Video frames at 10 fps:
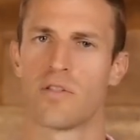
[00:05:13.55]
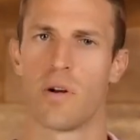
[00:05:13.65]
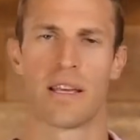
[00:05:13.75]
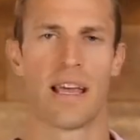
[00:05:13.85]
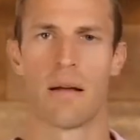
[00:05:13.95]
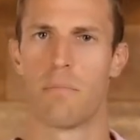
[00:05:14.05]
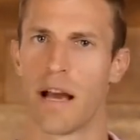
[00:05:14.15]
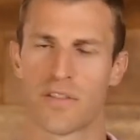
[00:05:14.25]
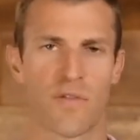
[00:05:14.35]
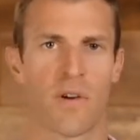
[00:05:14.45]
So again, a
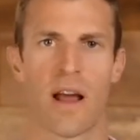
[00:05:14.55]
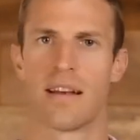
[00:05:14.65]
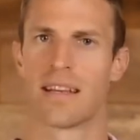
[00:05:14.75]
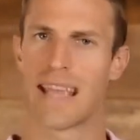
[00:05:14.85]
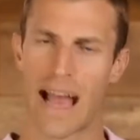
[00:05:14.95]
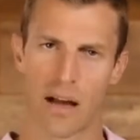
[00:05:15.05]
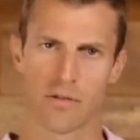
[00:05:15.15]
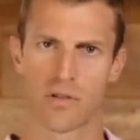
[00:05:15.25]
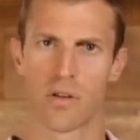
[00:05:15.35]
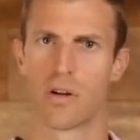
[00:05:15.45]
best friend, a
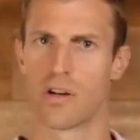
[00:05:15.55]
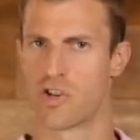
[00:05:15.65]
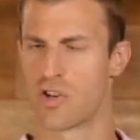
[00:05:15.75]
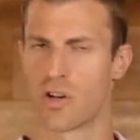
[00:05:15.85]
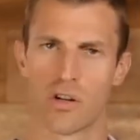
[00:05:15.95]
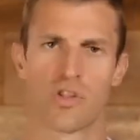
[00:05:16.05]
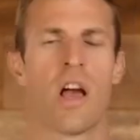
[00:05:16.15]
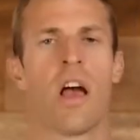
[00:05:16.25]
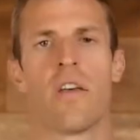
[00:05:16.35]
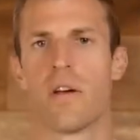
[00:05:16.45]
counselor, a church,
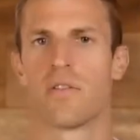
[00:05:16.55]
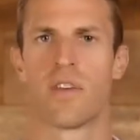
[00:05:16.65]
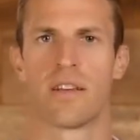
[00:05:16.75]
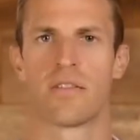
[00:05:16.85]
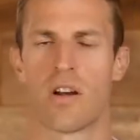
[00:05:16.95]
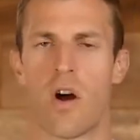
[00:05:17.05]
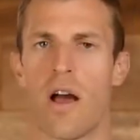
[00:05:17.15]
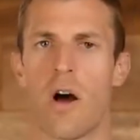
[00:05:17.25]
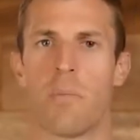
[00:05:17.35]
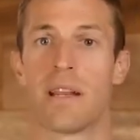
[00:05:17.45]
those things can all help.